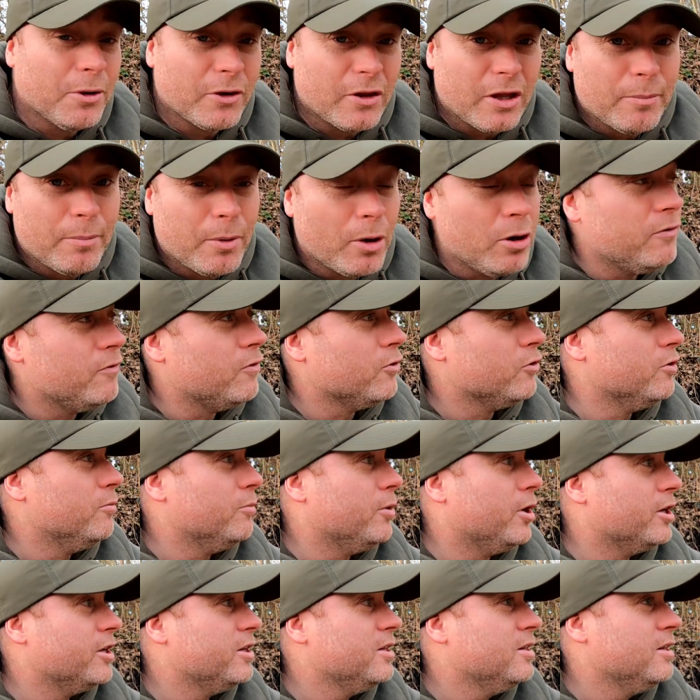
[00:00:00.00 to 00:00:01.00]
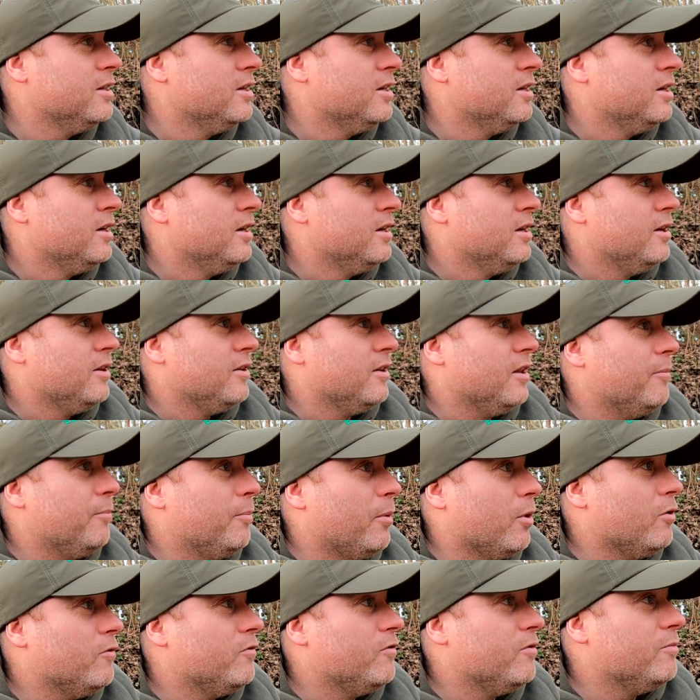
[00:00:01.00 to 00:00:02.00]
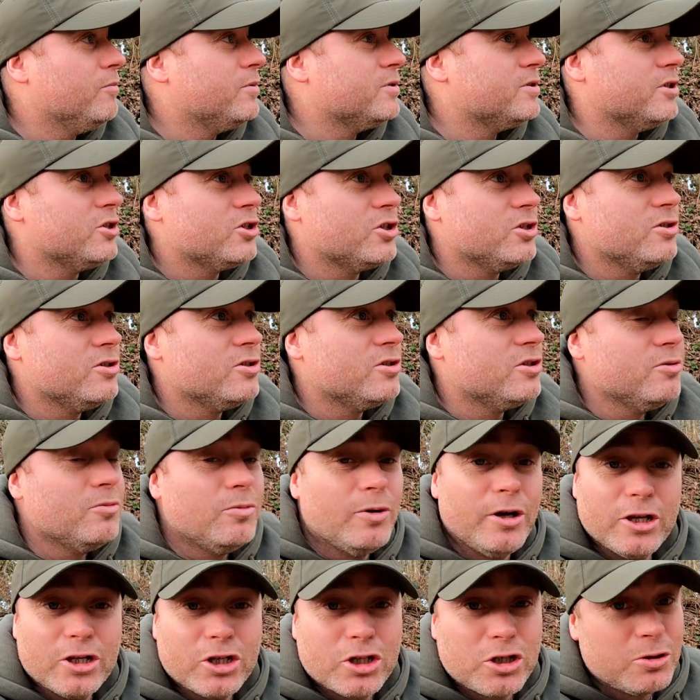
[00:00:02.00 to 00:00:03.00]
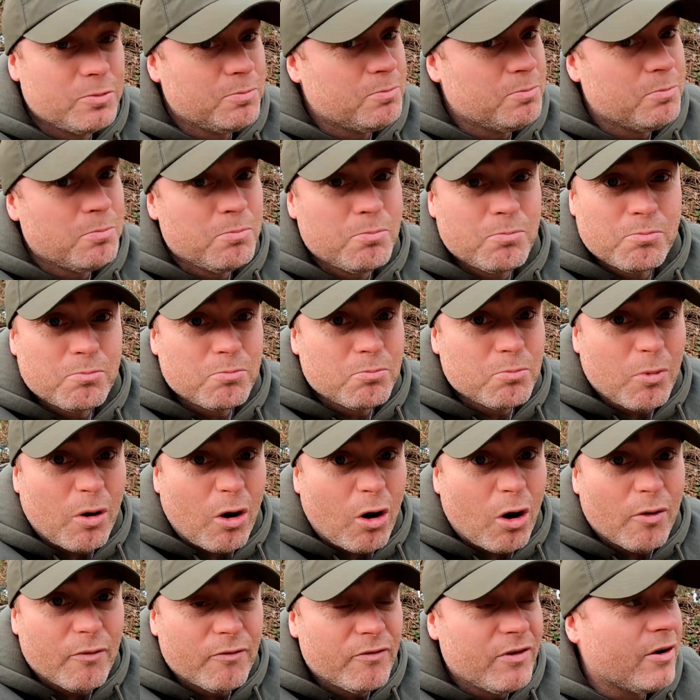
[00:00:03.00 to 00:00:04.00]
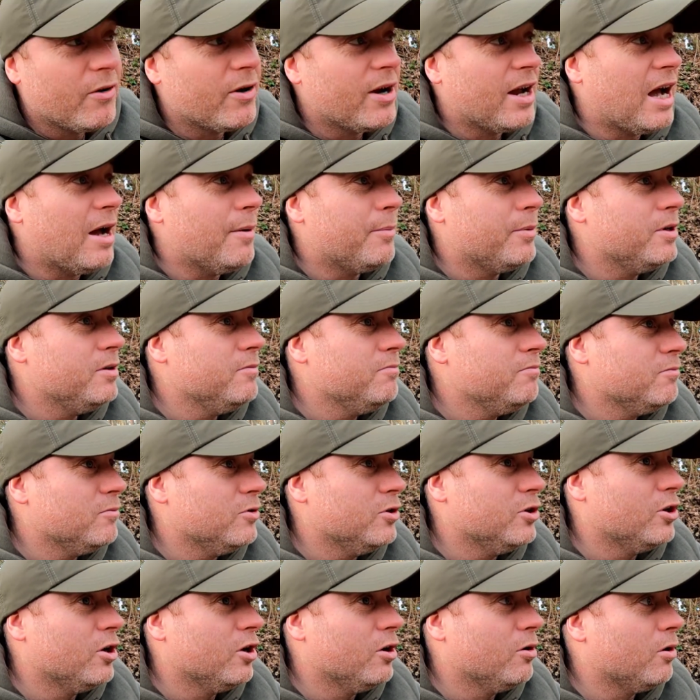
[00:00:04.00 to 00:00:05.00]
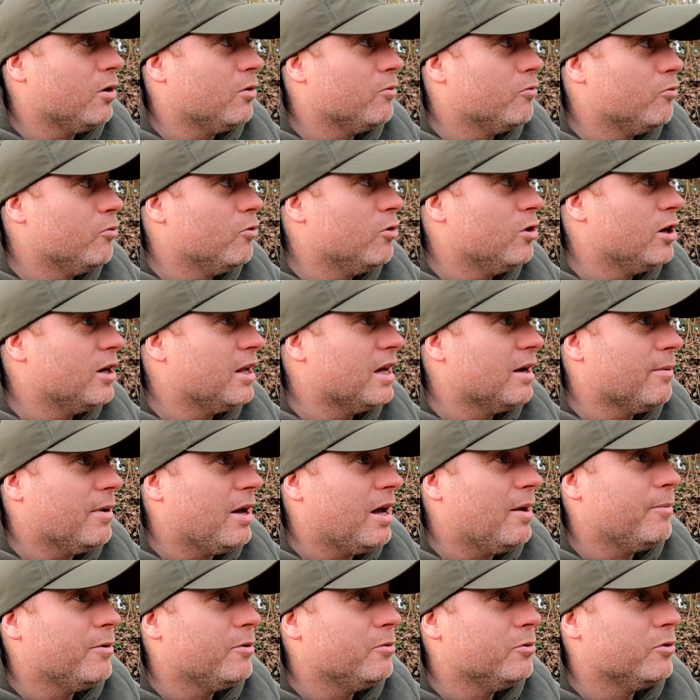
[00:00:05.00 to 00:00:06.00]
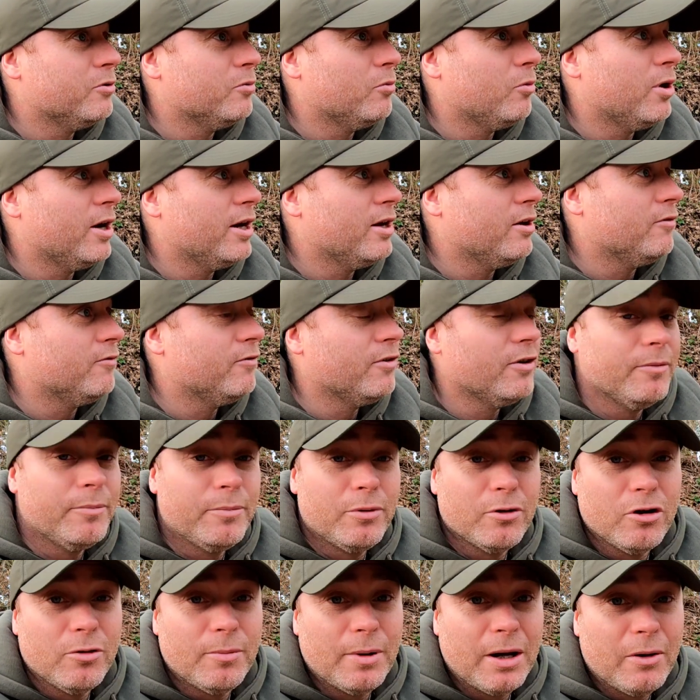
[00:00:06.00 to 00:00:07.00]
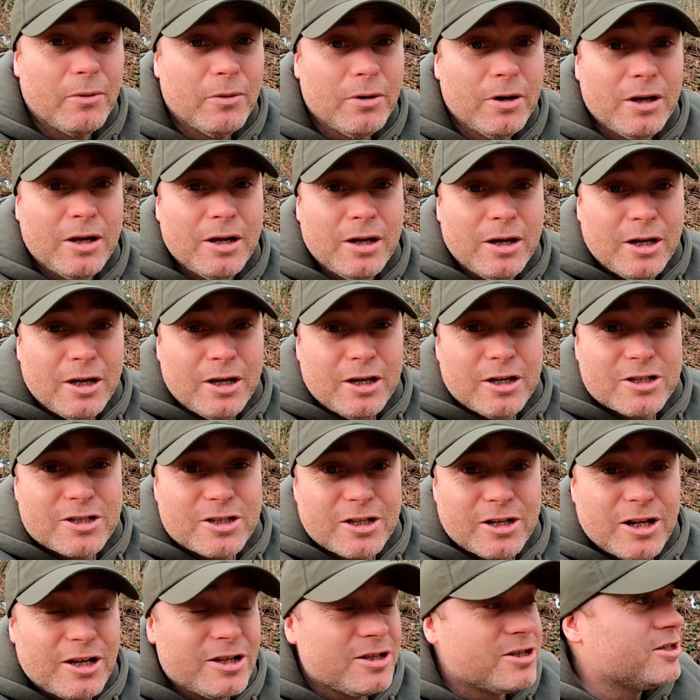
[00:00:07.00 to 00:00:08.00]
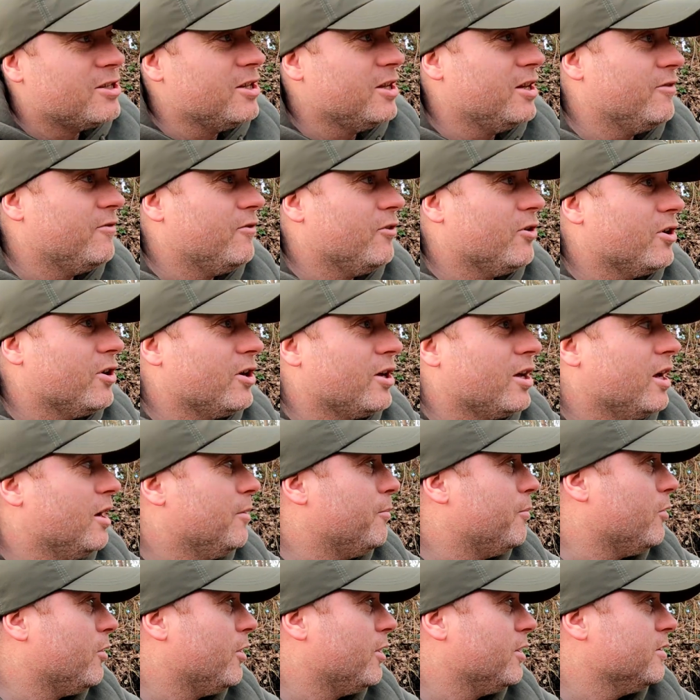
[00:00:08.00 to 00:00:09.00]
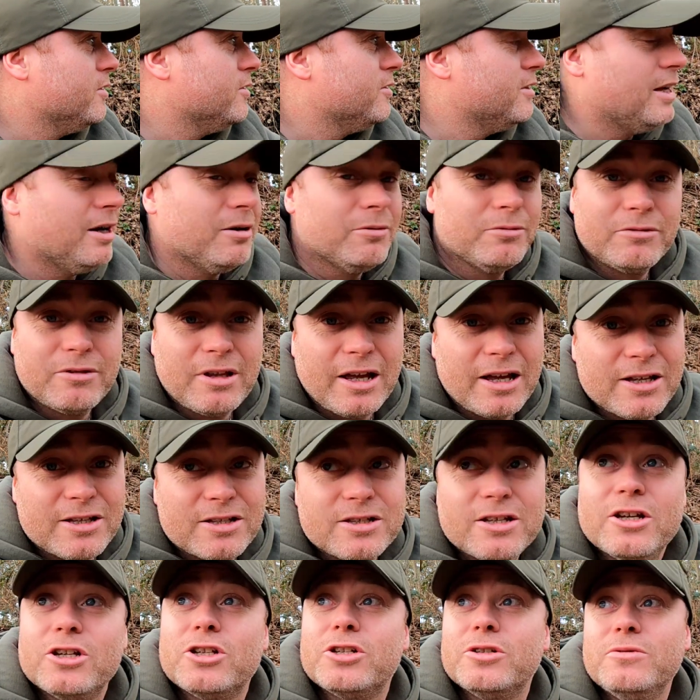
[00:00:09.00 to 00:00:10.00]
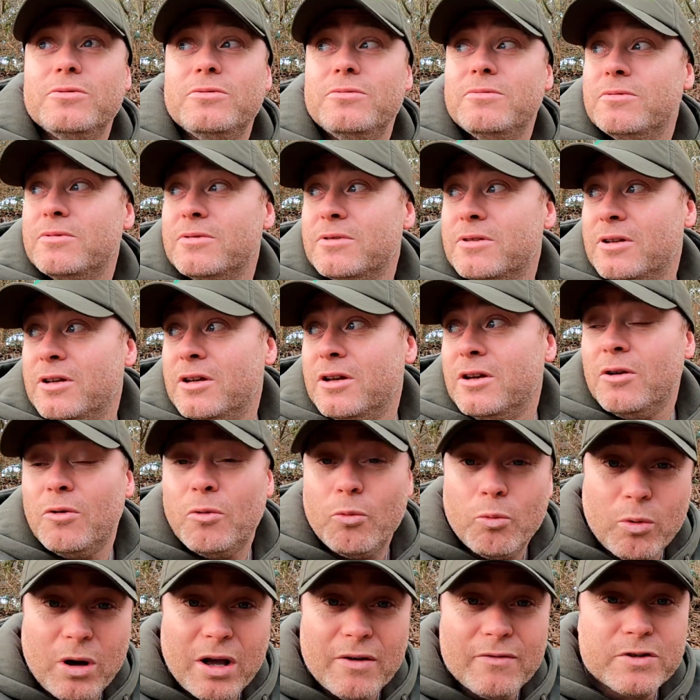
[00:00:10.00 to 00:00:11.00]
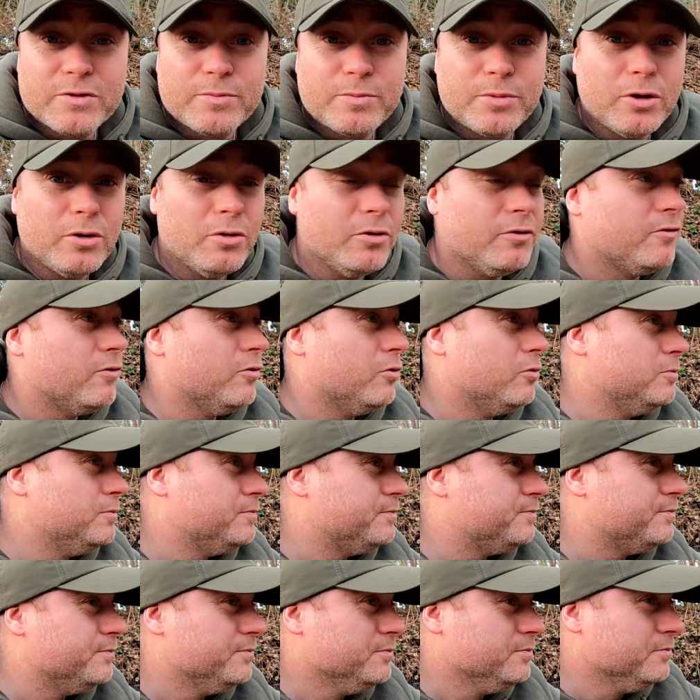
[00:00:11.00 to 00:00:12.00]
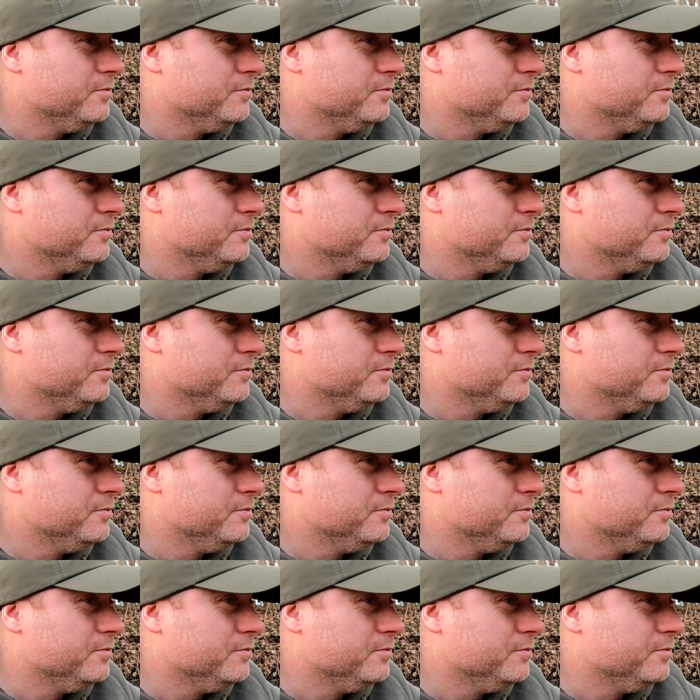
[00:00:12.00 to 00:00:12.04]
But they're both on the money. They're both in positions to which I'm very happy. You know, I really am happy with the way I've put them out. So let's see if I can get a bite. Now, day session, weather's beautiful.